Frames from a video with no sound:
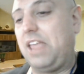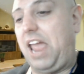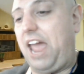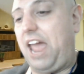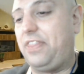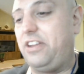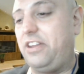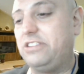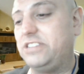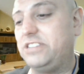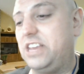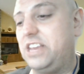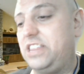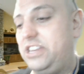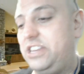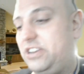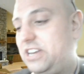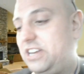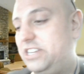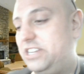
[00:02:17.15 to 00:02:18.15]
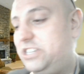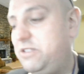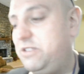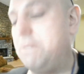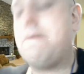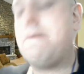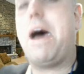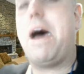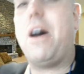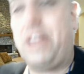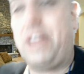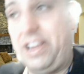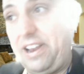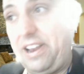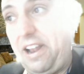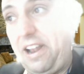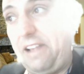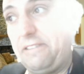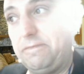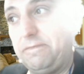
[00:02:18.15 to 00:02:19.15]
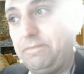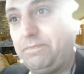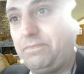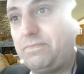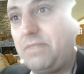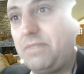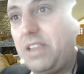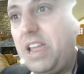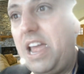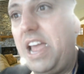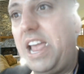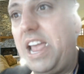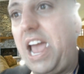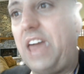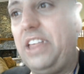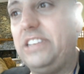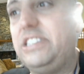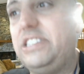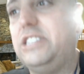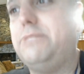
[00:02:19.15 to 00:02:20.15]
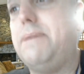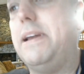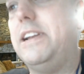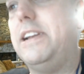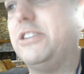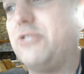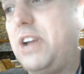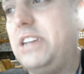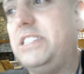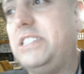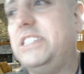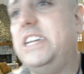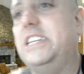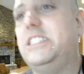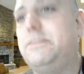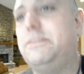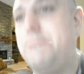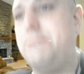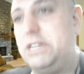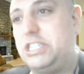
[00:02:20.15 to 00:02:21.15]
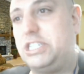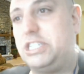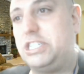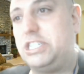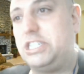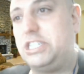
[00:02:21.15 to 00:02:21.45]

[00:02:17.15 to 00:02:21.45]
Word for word: and there's nothing you can do about it. Now this is Spanish Rice, and I spit